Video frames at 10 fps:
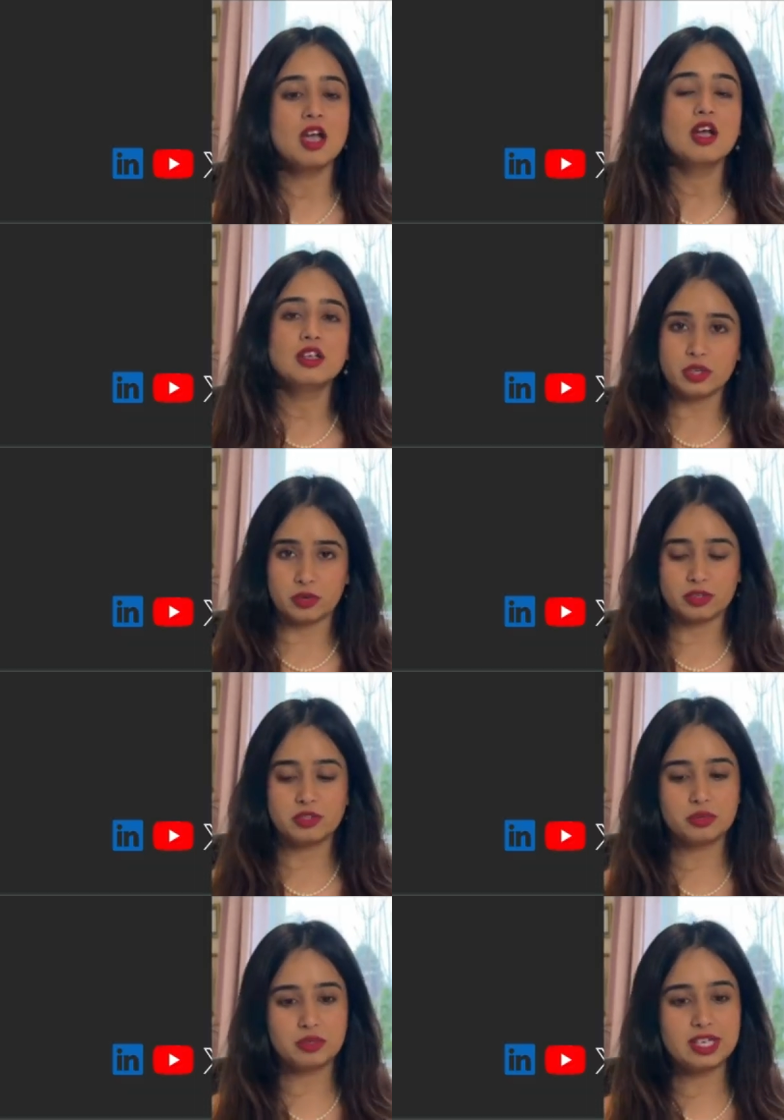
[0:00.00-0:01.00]
So
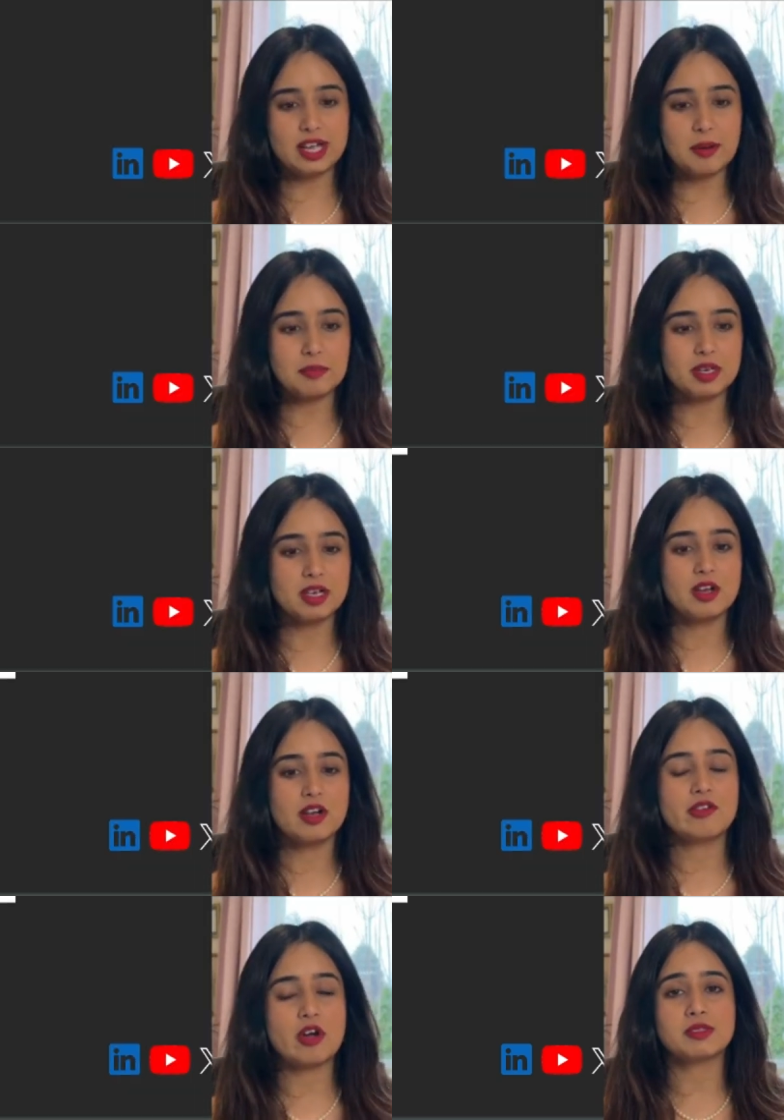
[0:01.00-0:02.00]
to recap,
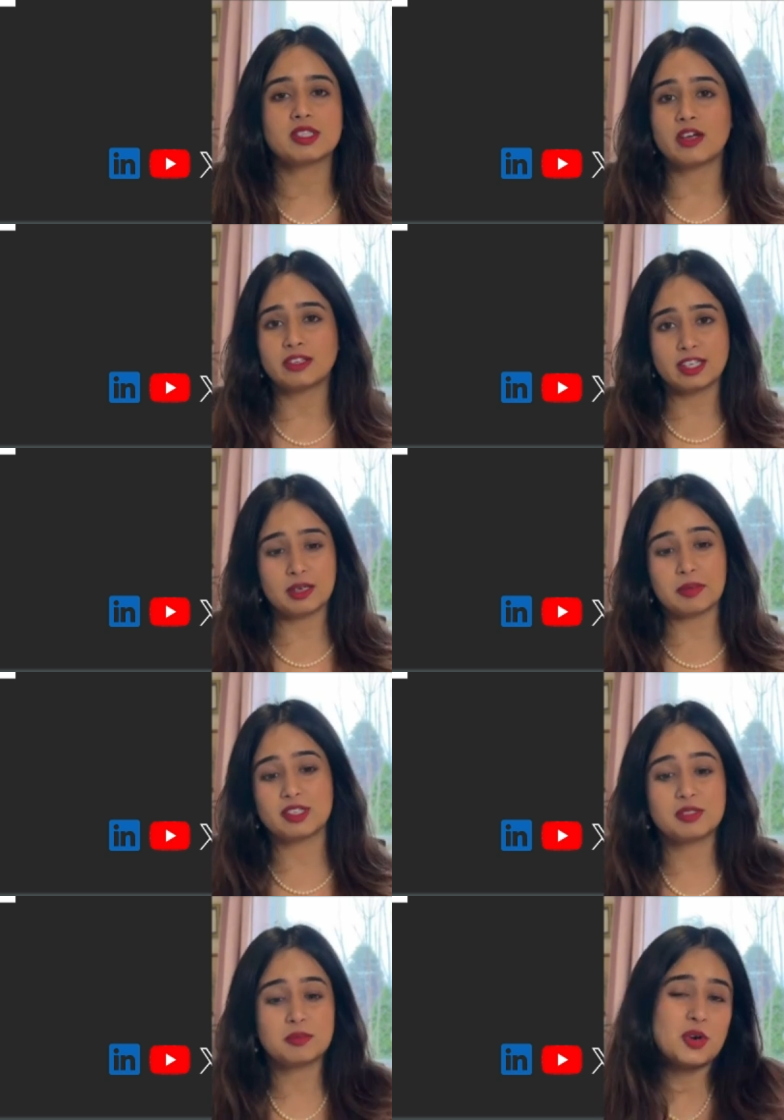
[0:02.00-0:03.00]
forms are now getting a better
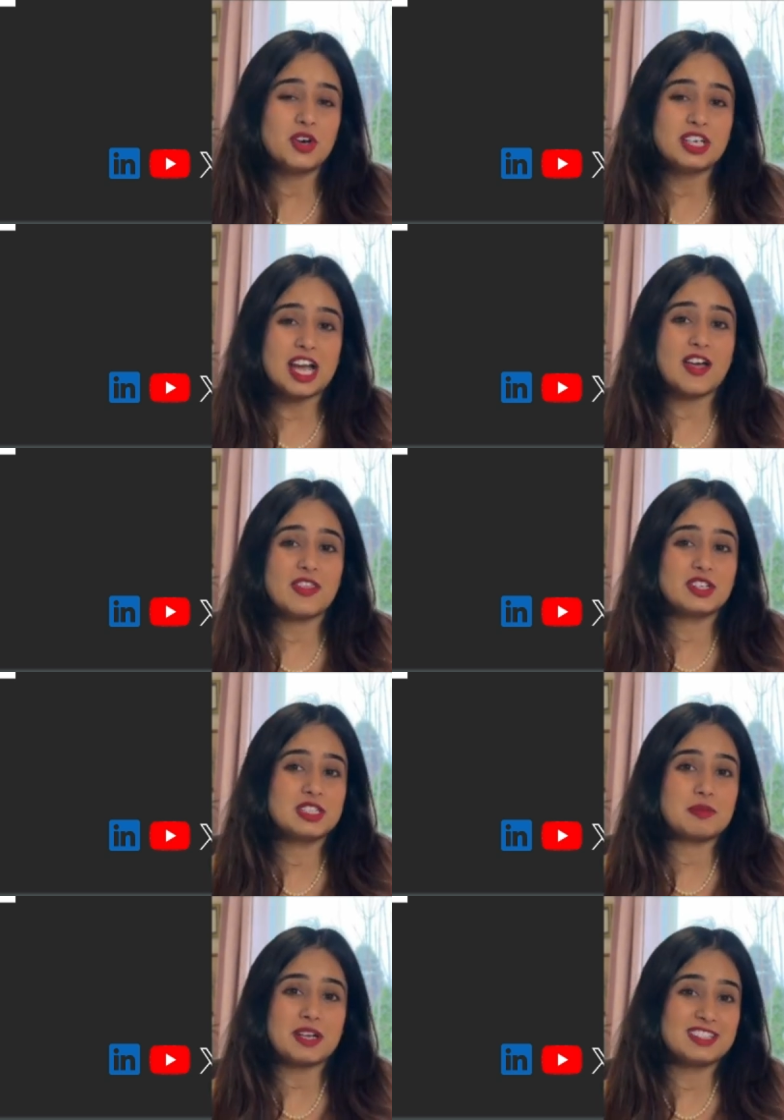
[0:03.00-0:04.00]
support and the
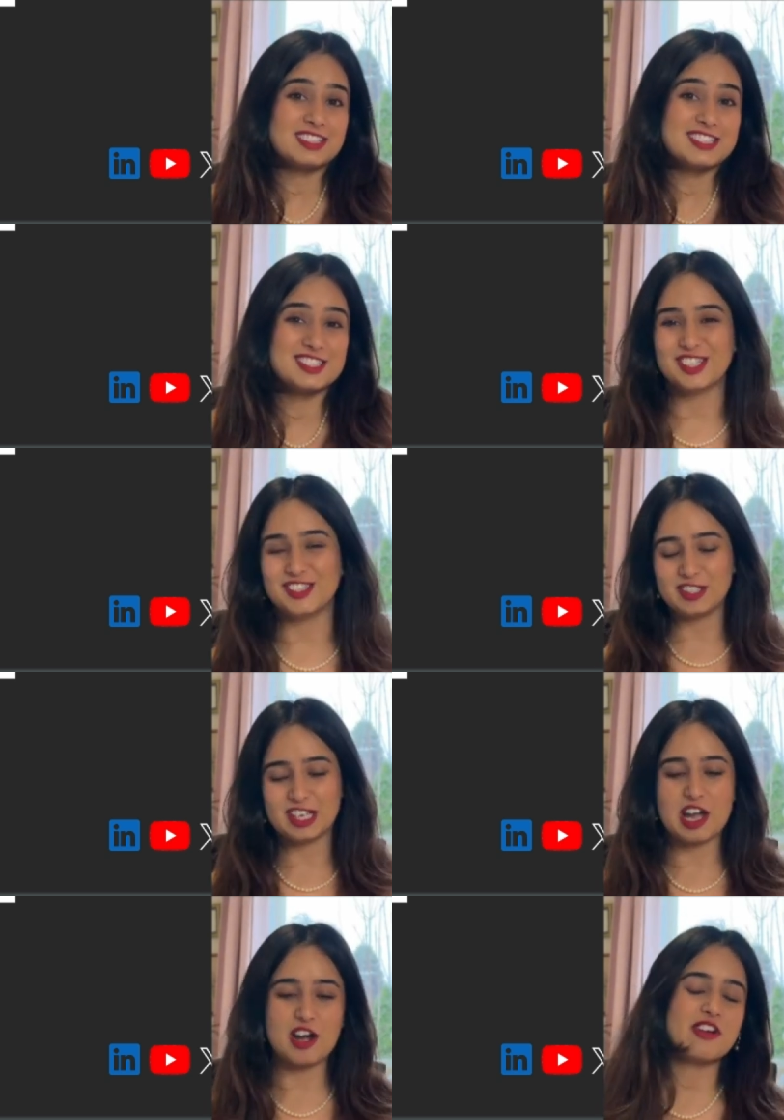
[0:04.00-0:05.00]
respect that they deserve. They're
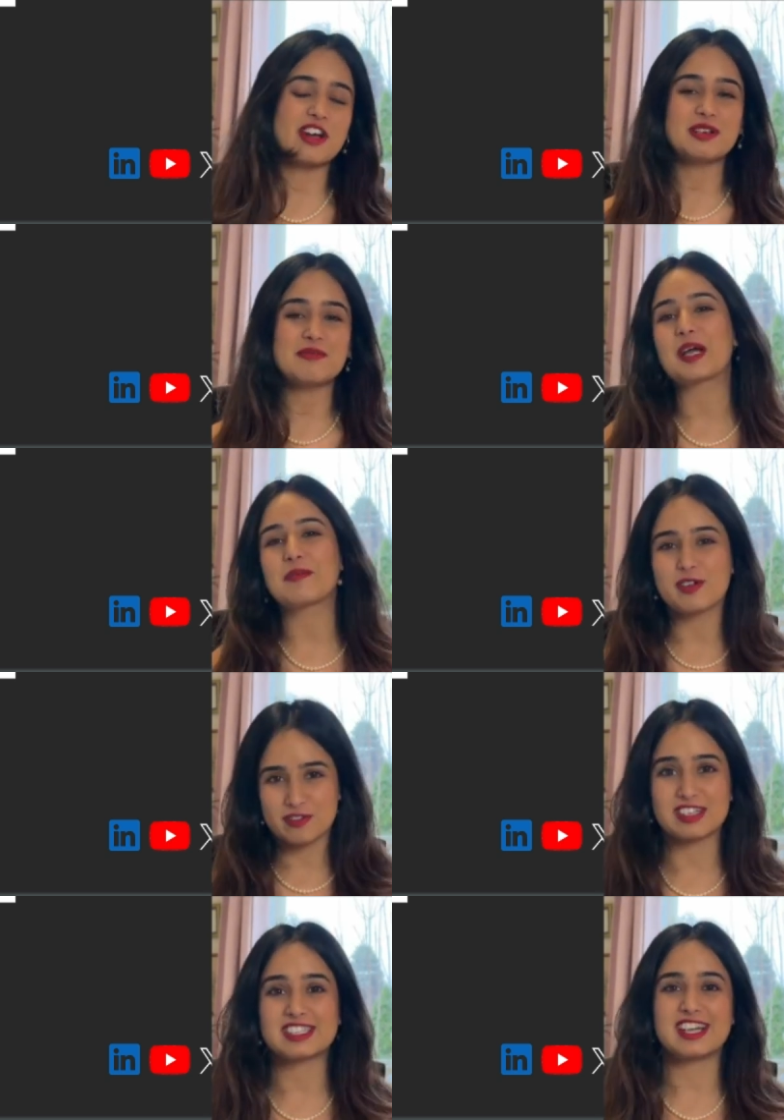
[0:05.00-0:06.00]
now finally becoming a
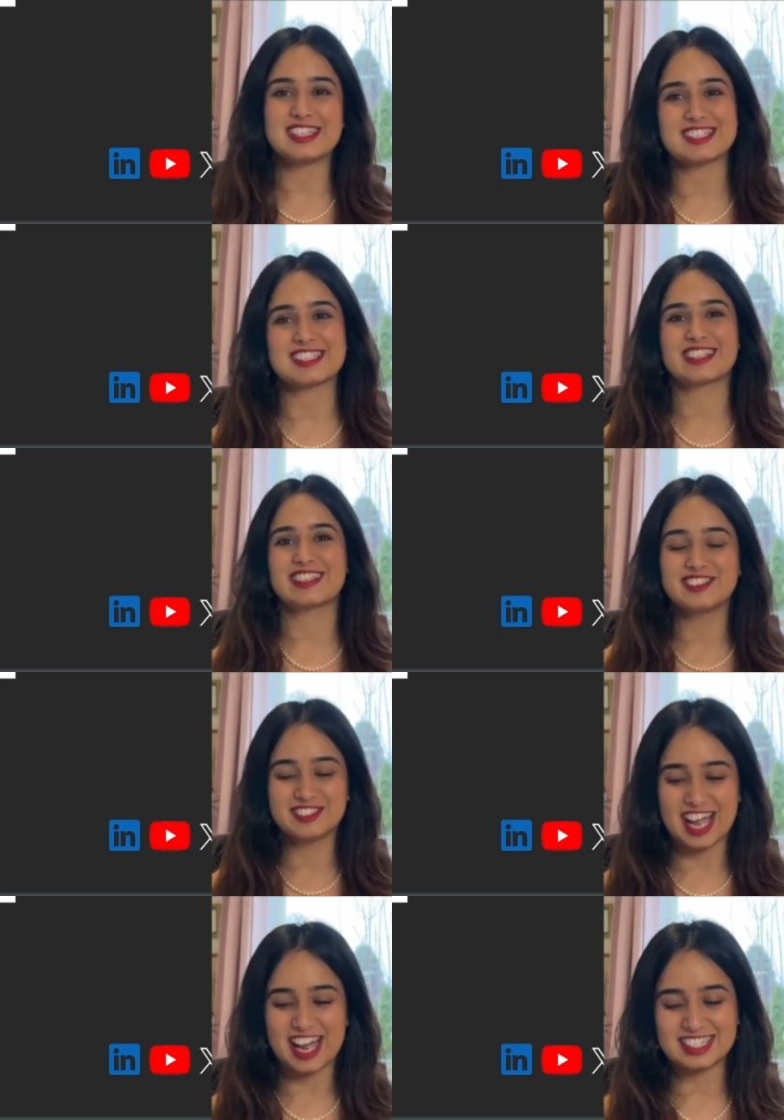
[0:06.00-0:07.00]
first class rather than
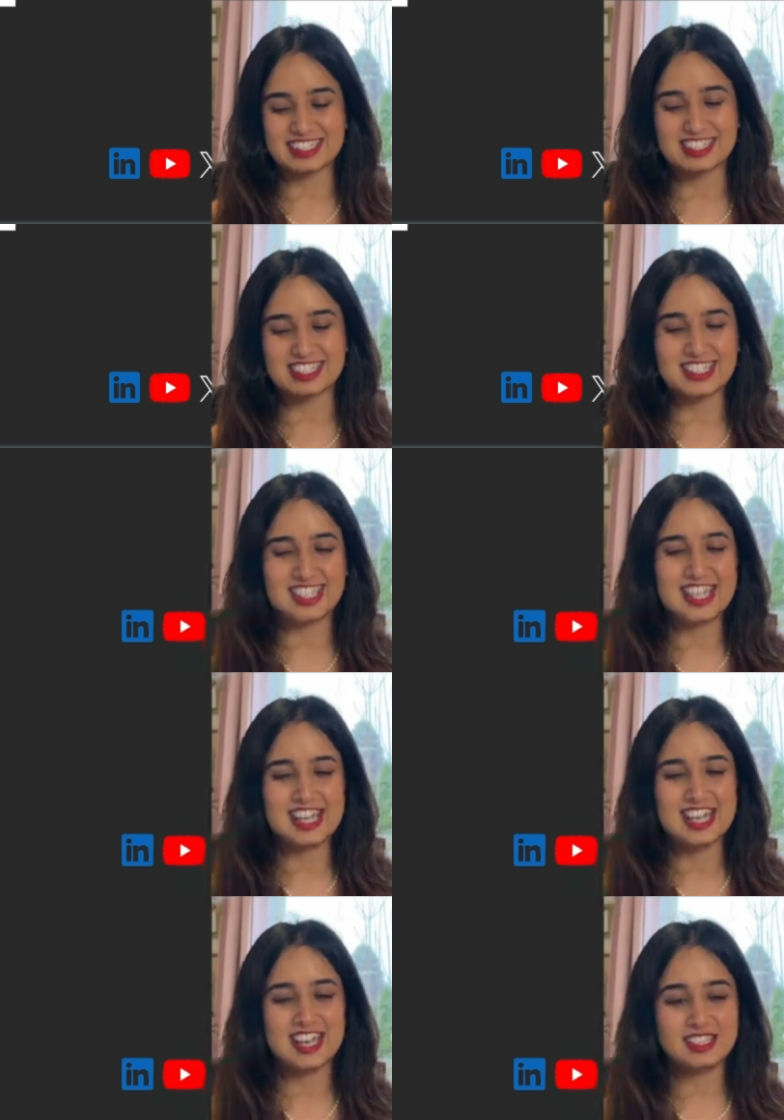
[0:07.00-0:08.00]
React.
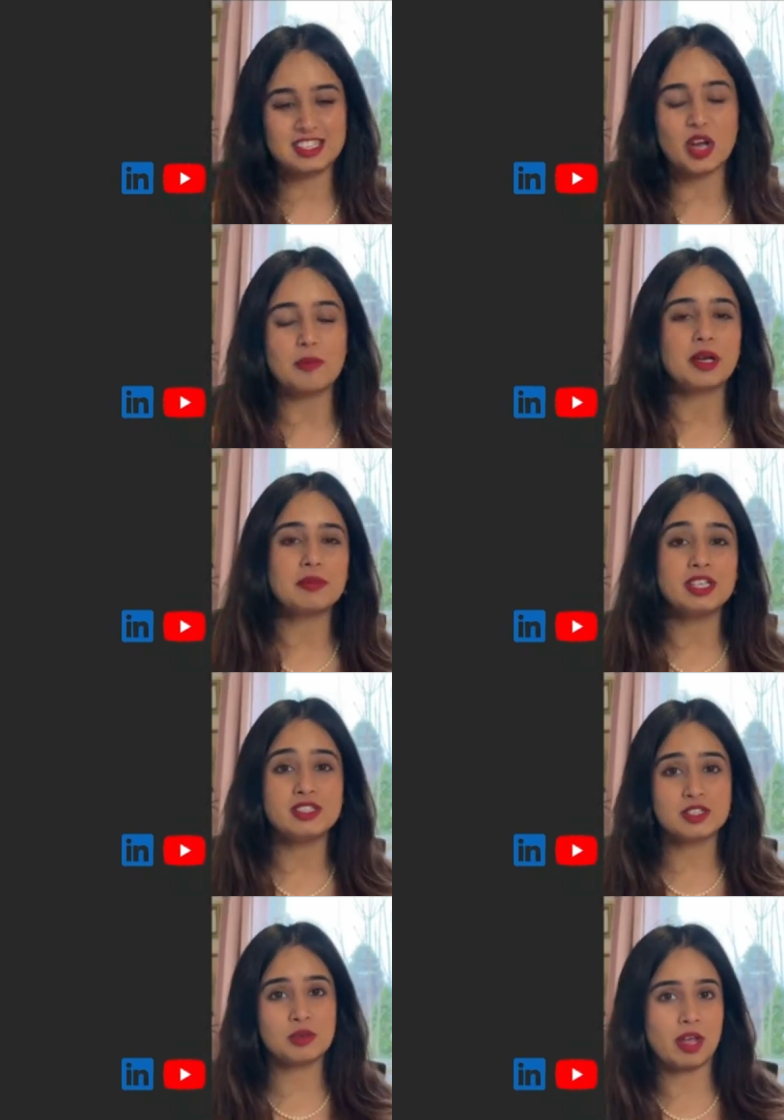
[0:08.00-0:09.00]
It's now becoming easier
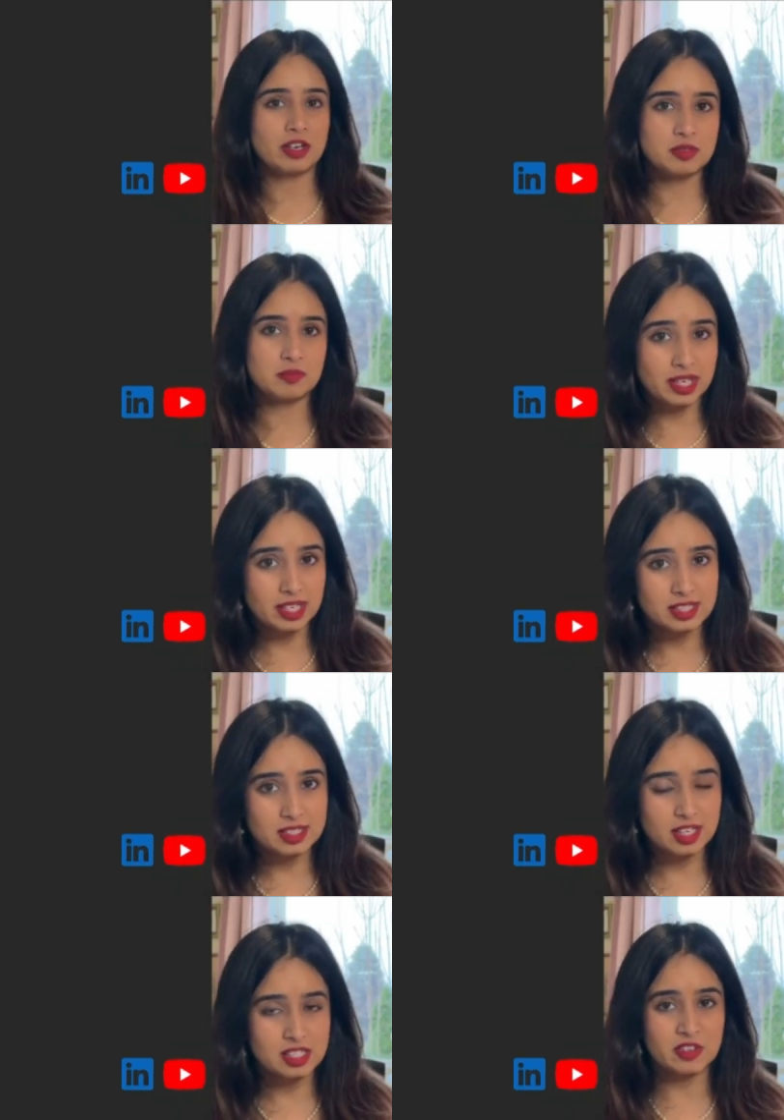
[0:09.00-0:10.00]
to manage pending
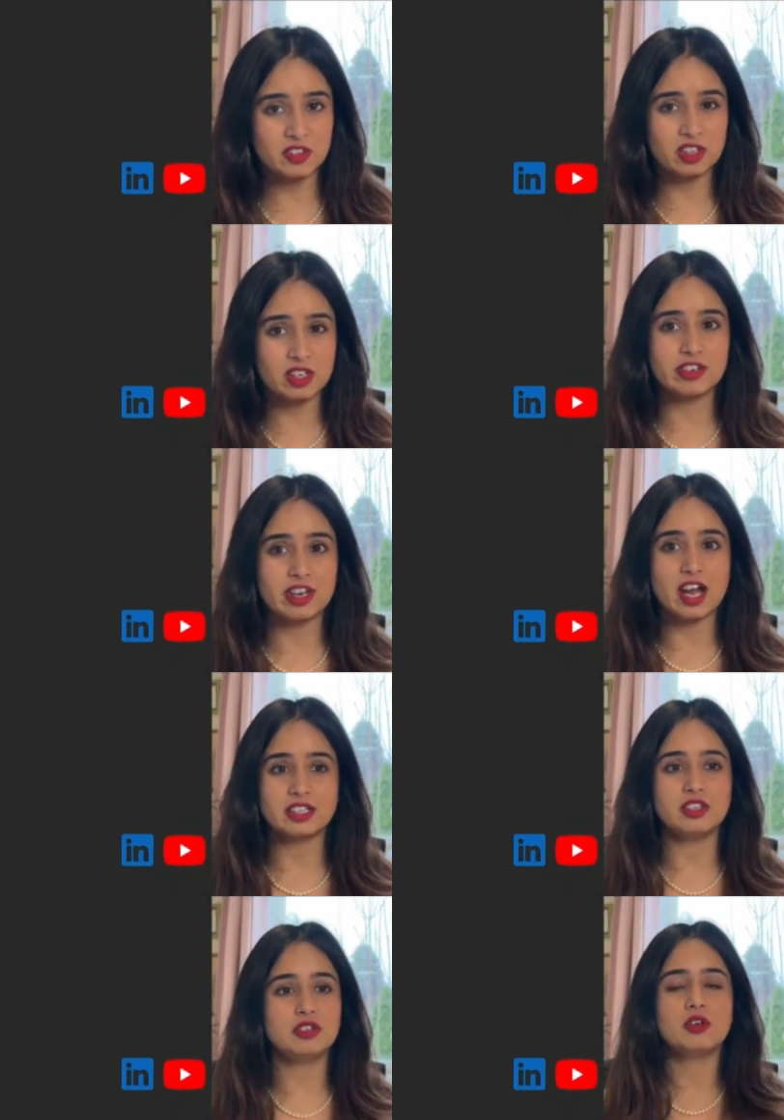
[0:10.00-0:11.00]
states within React.
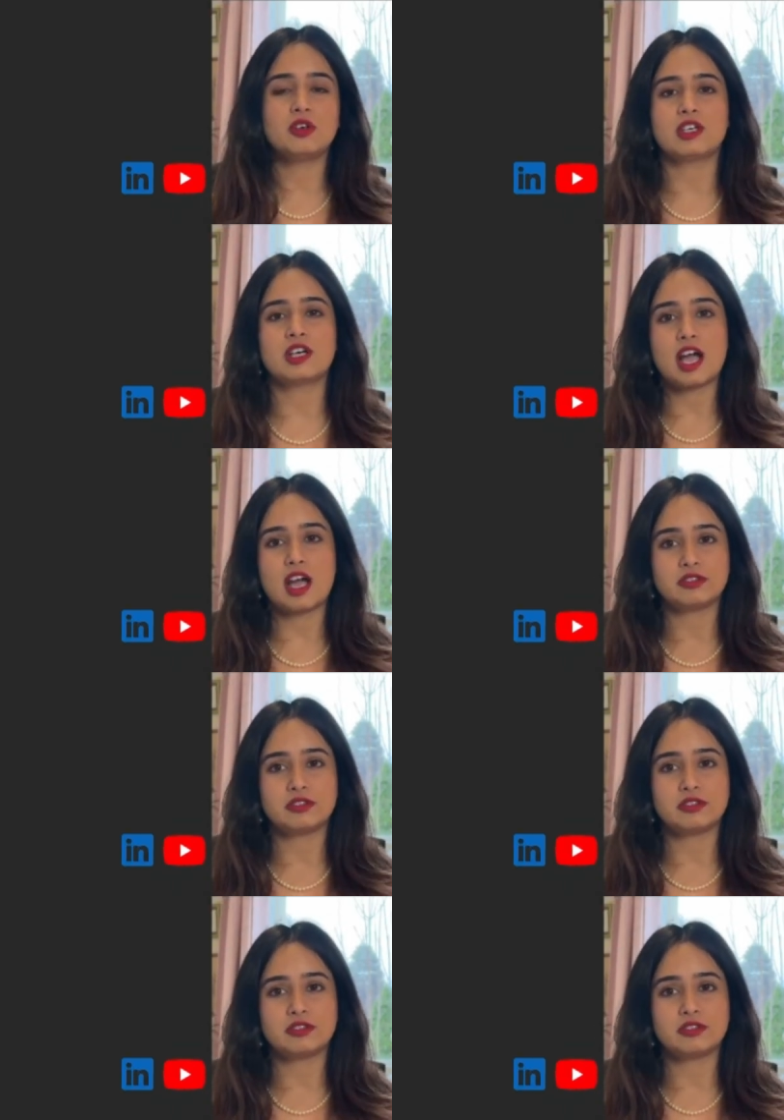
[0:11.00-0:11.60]
You no longer have to